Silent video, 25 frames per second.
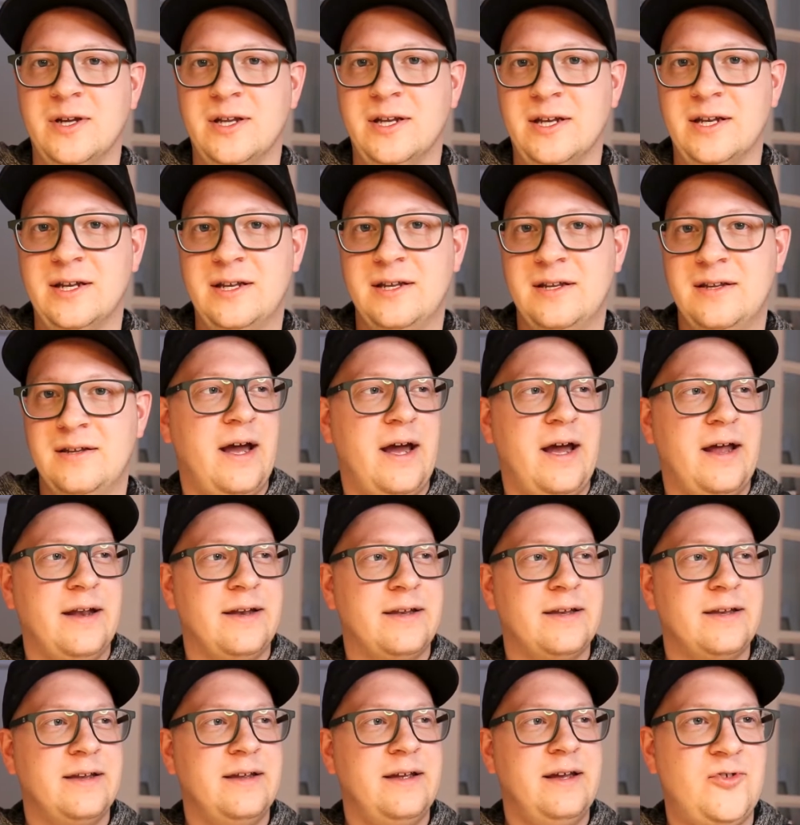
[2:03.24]
in it.
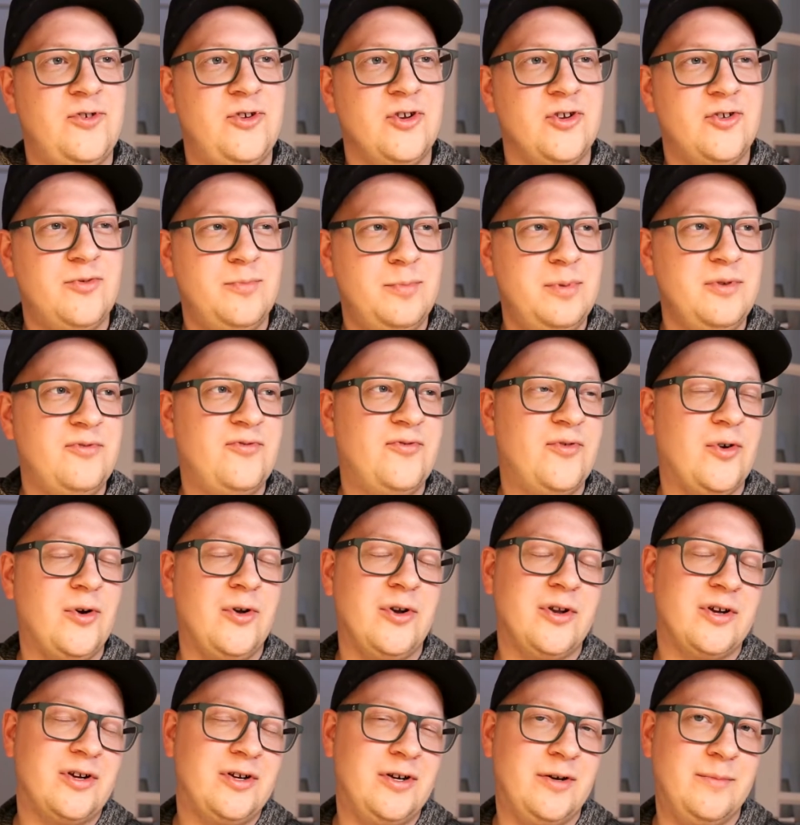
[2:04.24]
And just
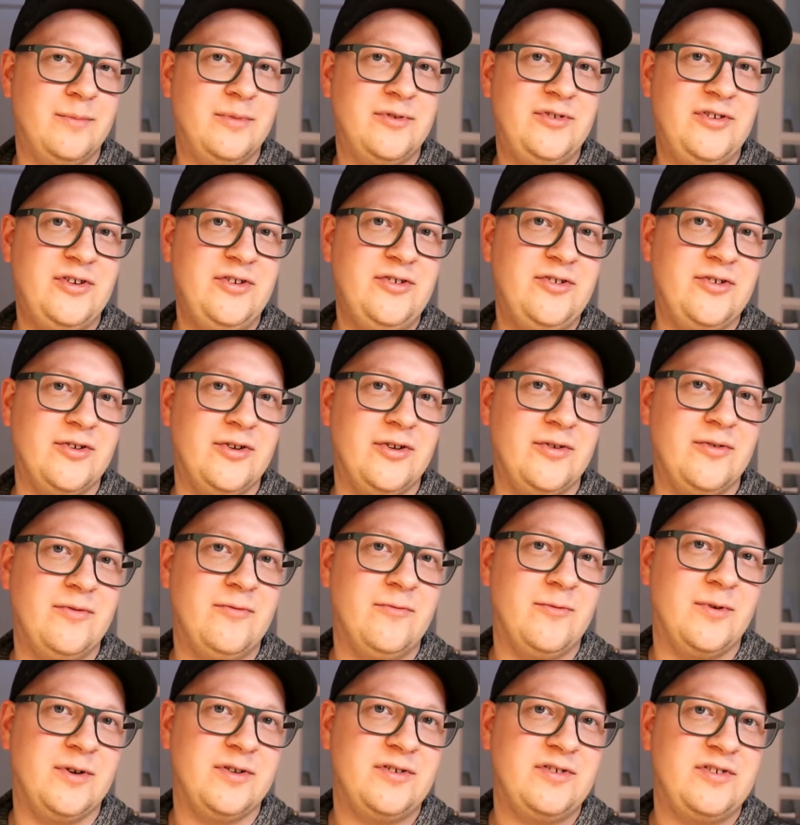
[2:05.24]
before the
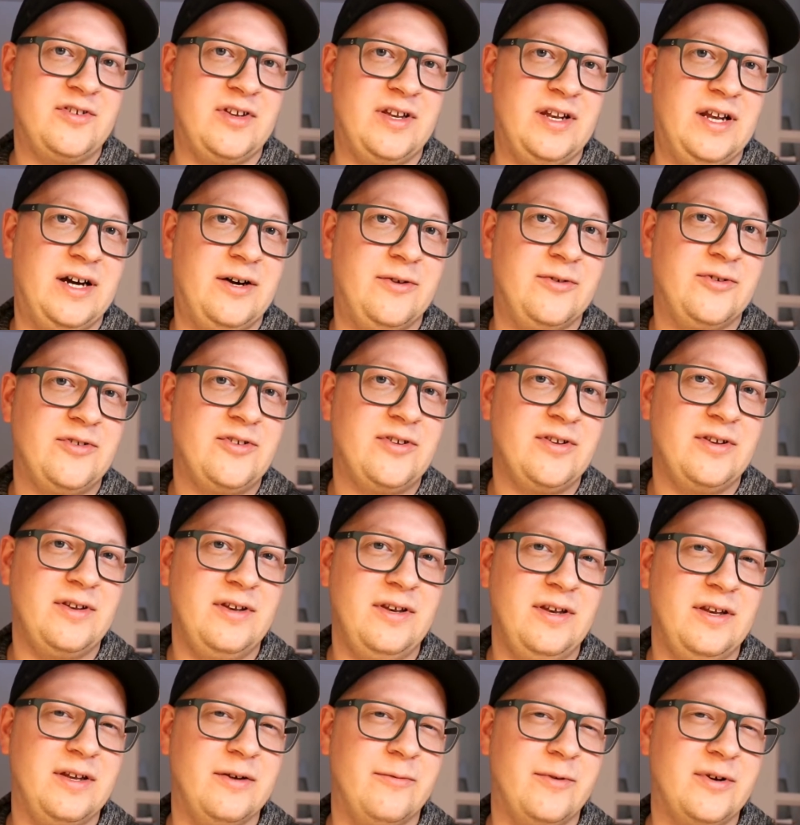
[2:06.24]
competition was announced,
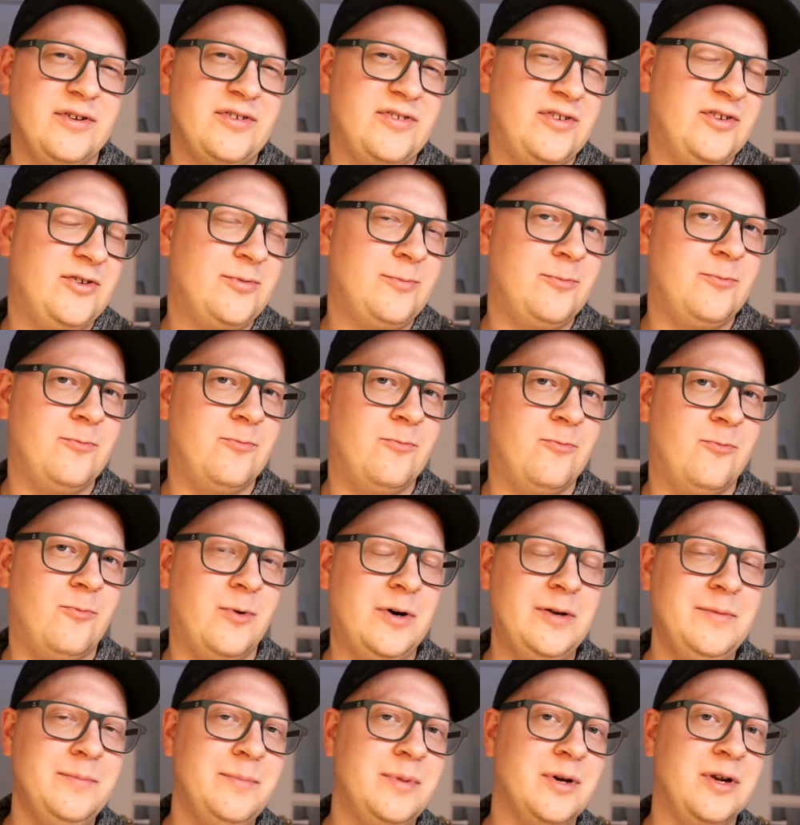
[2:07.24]
there was this
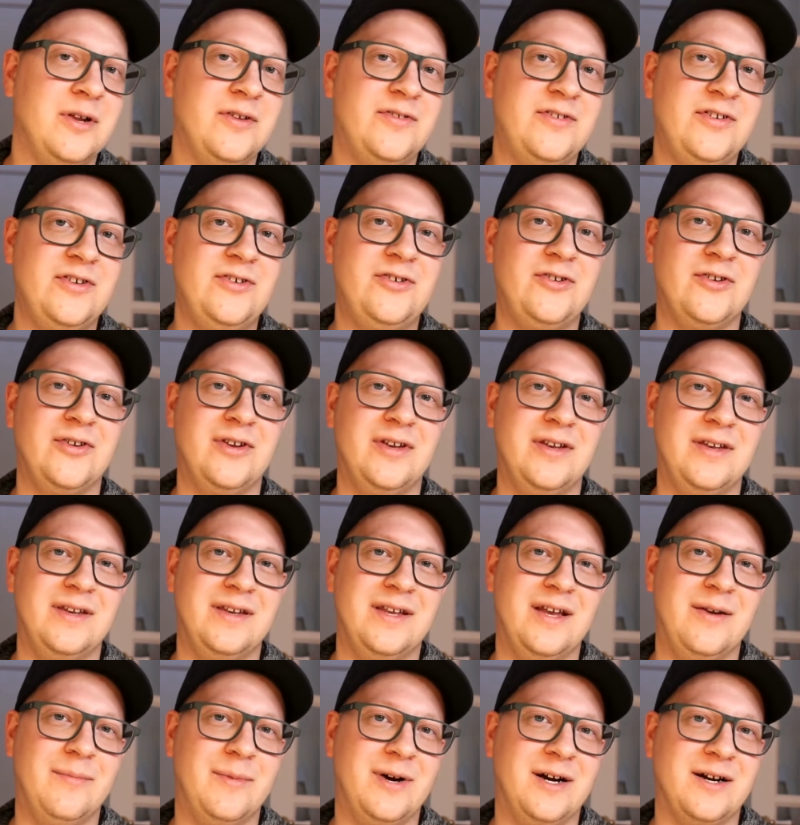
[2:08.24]
one politician in
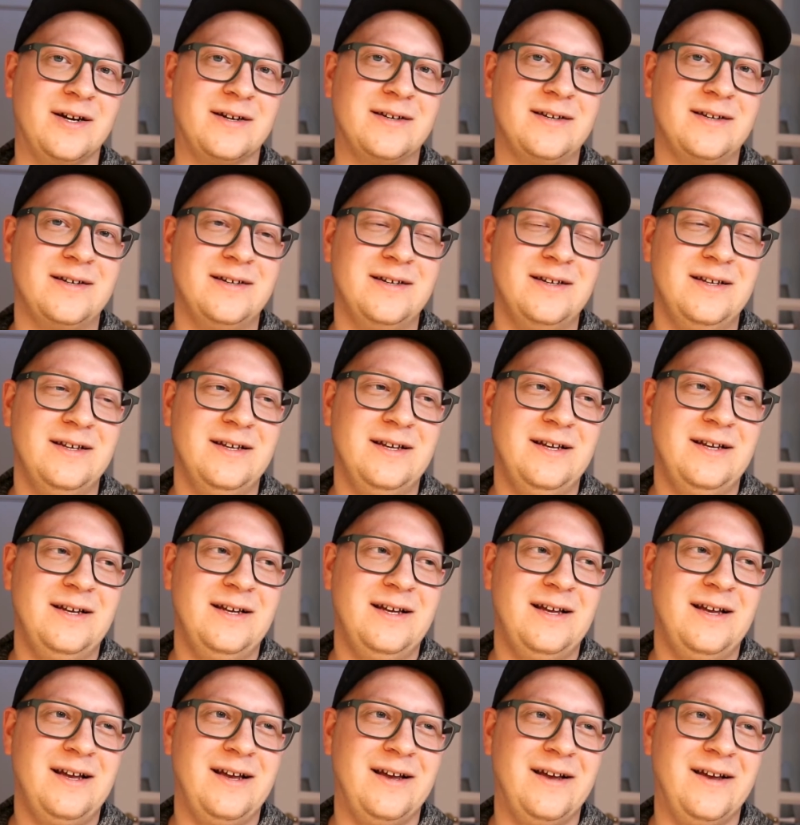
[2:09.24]
Denmark,
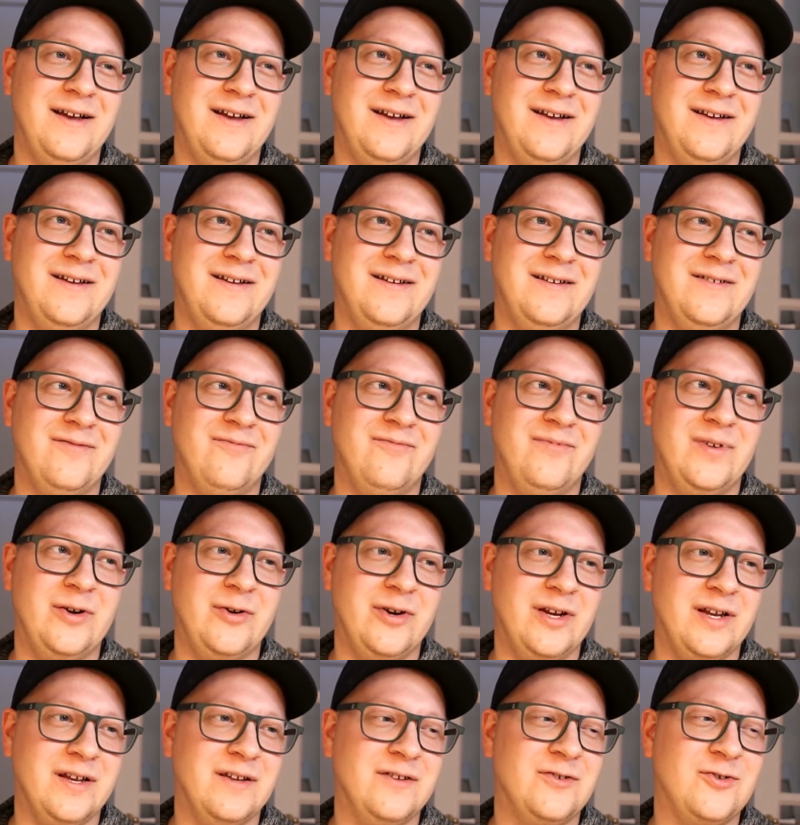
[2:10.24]
a
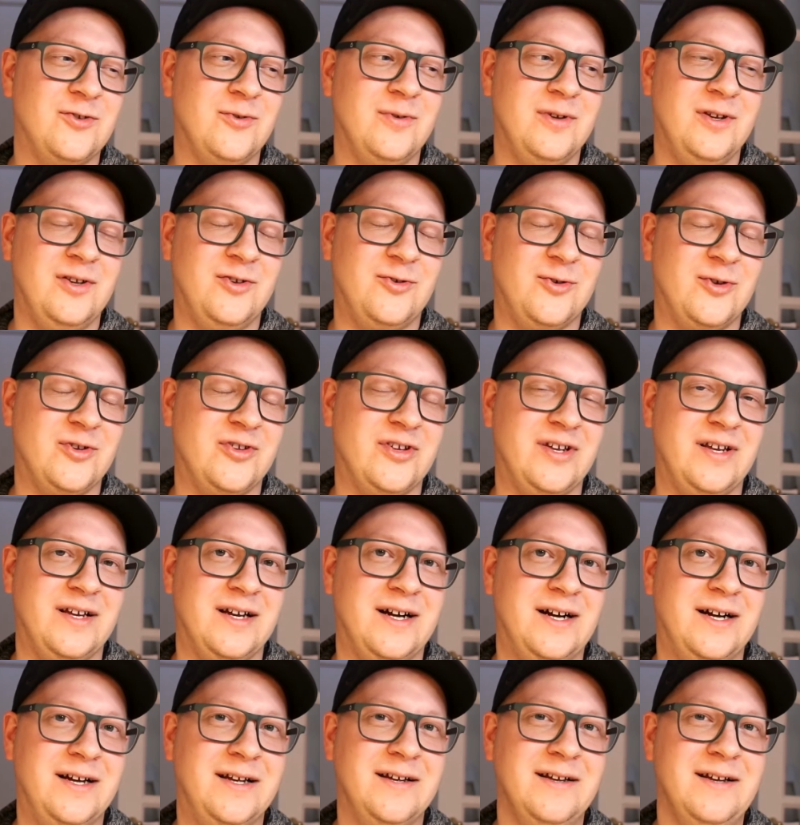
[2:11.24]
very interesting
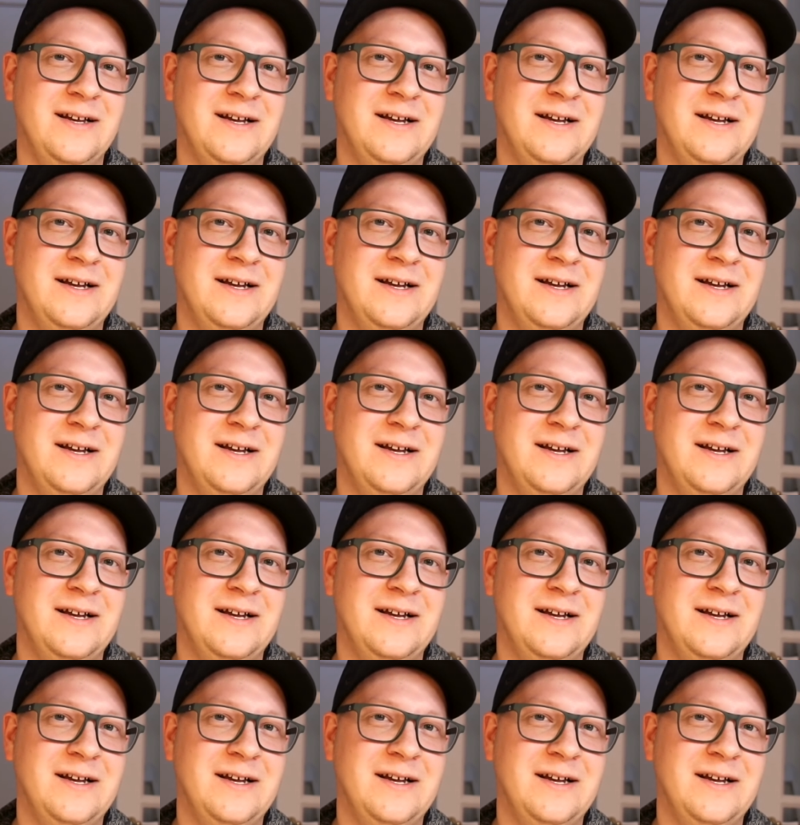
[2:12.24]
guy,